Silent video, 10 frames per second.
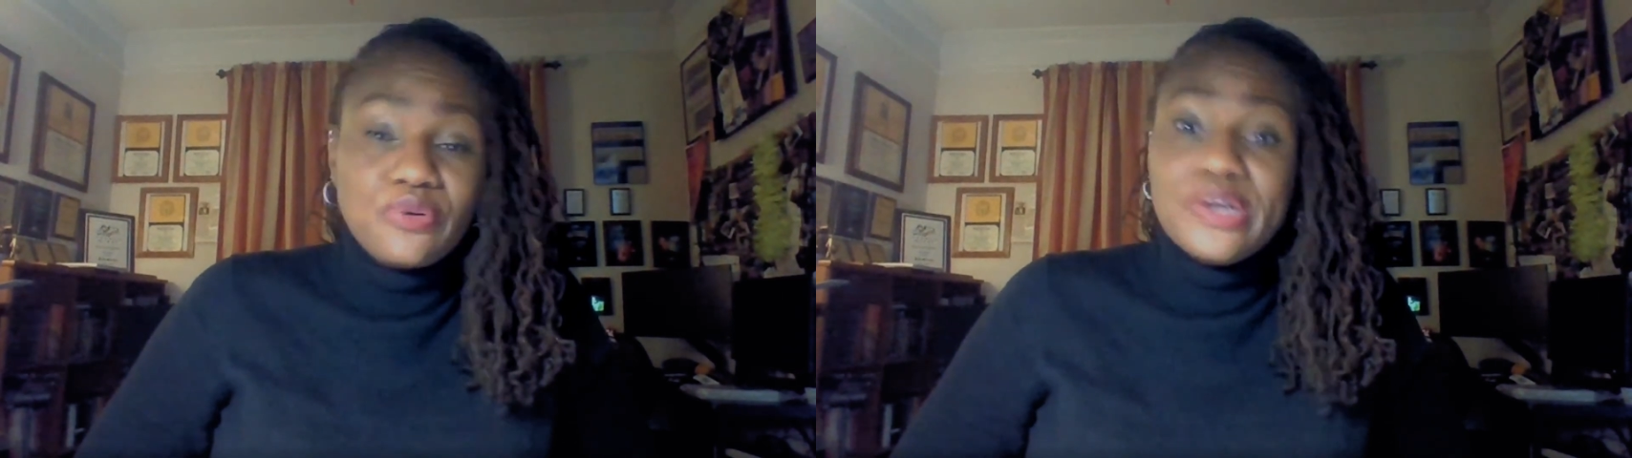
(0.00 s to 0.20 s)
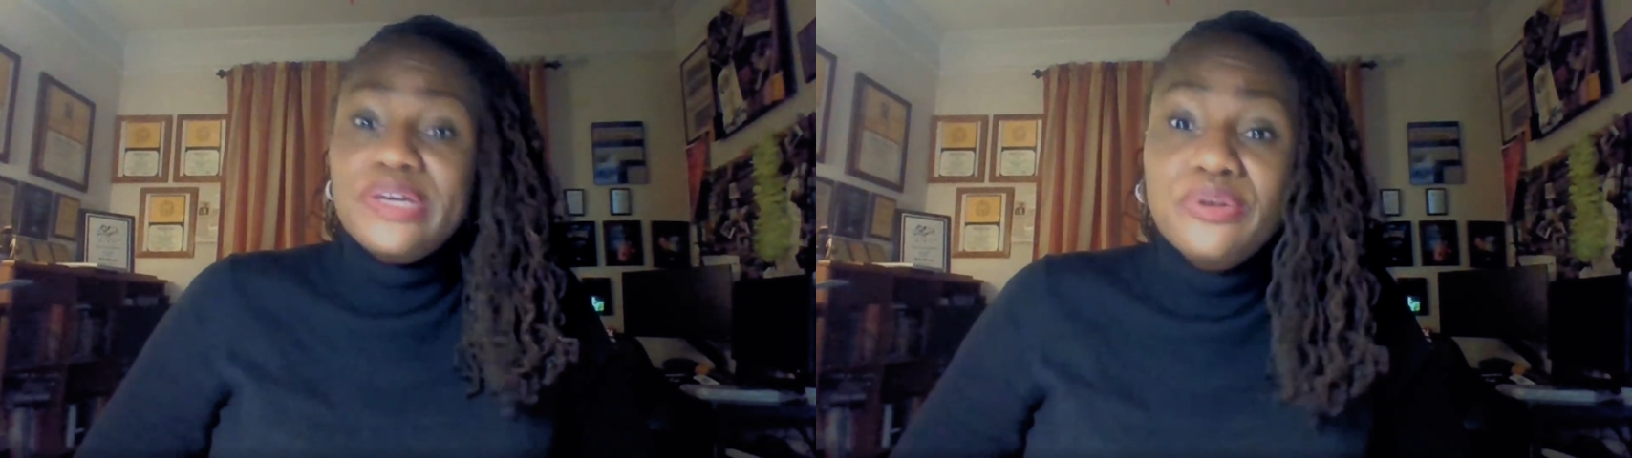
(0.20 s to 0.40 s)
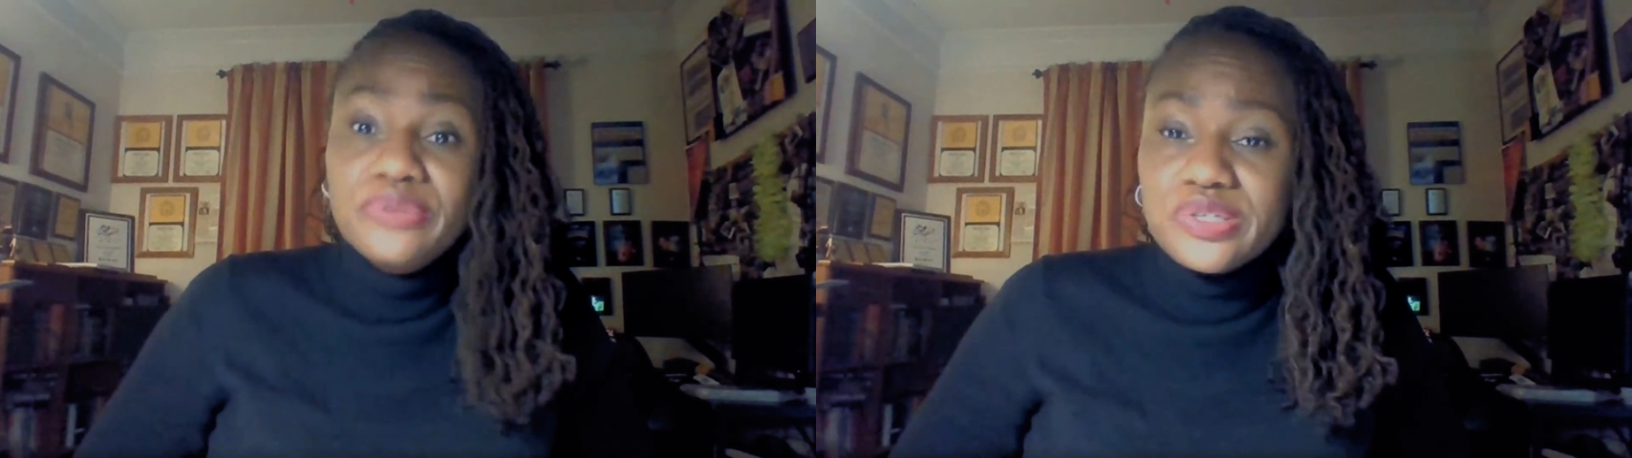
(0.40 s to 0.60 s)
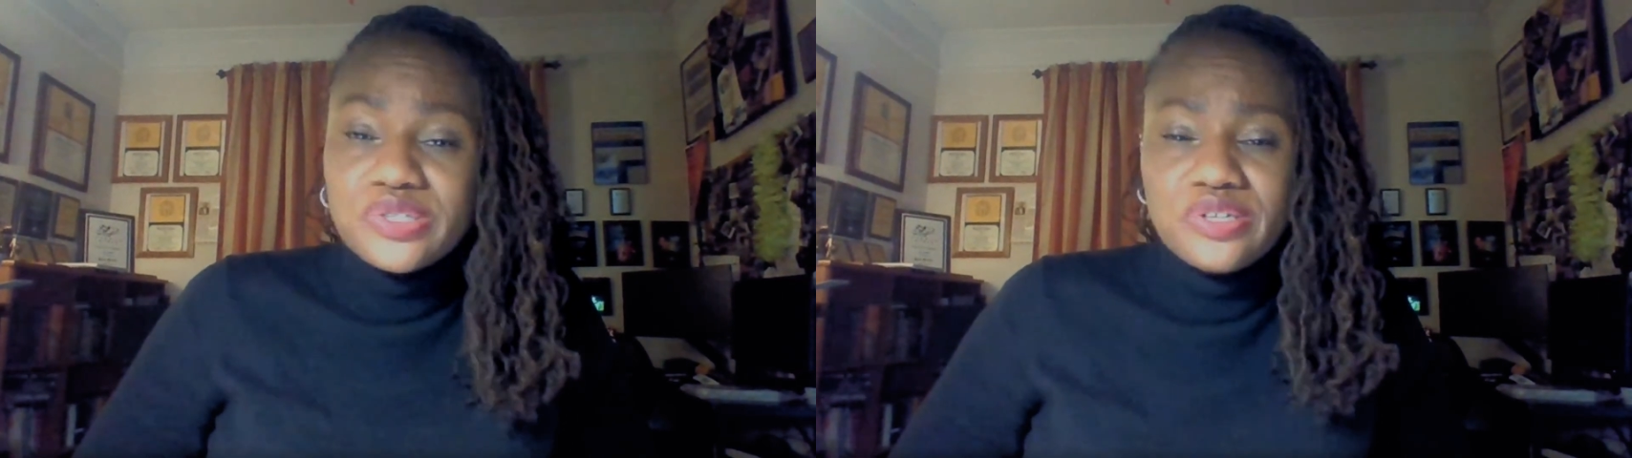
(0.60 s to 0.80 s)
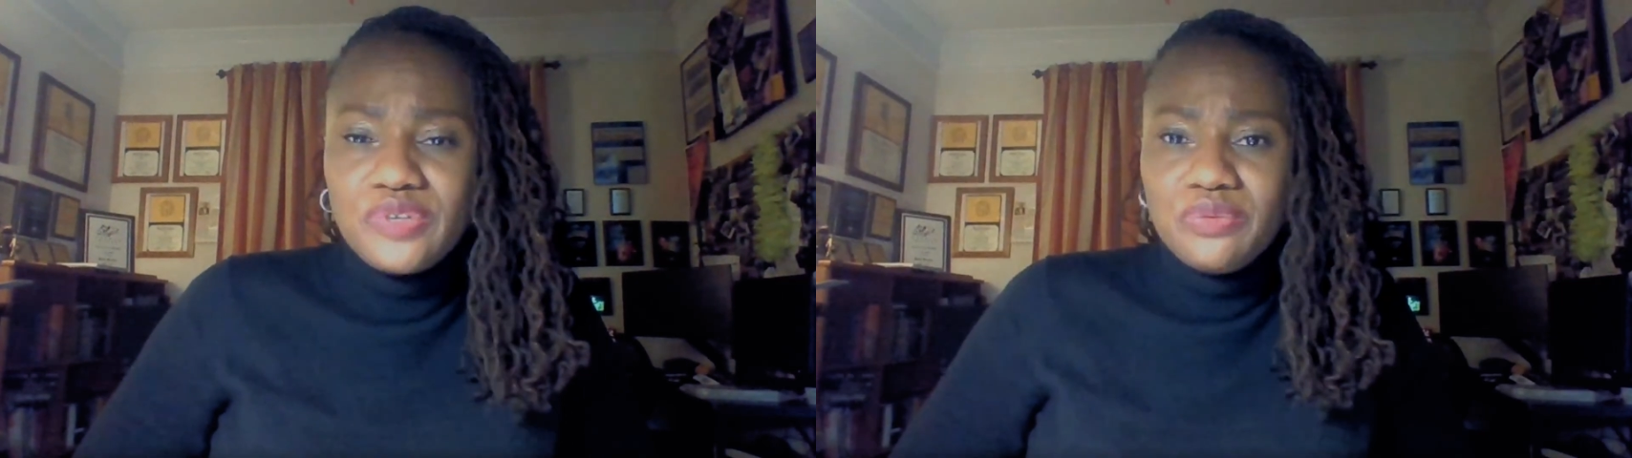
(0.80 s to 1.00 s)
or illness,
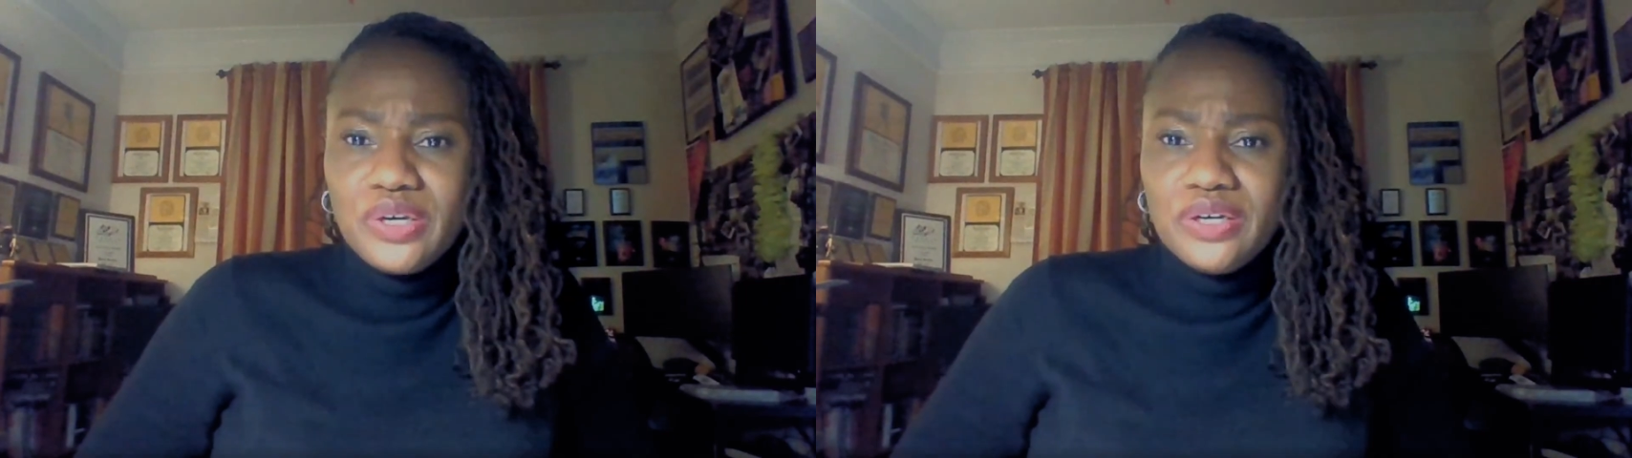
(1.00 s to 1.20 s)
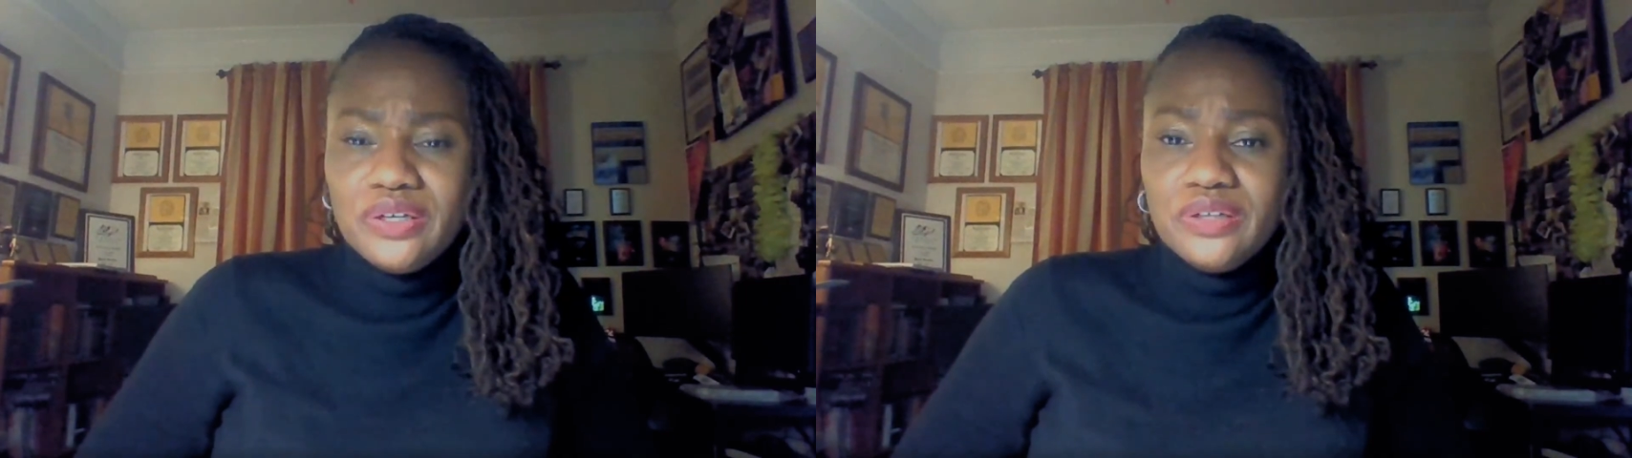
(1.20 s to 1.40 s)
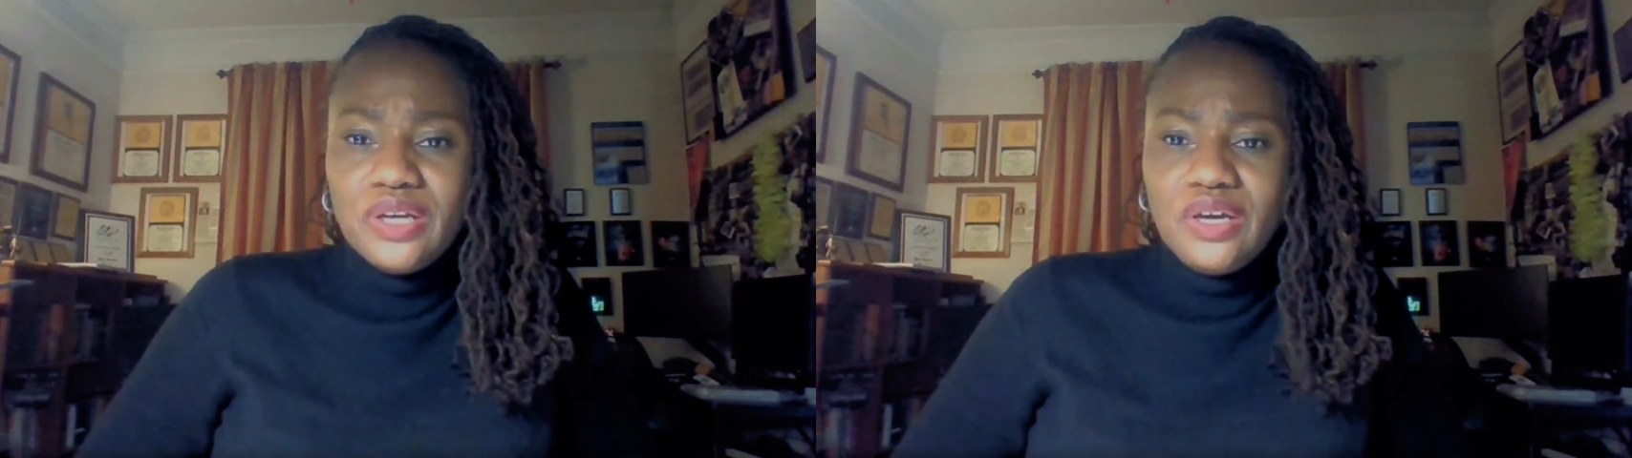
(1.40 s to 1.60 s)
if you will,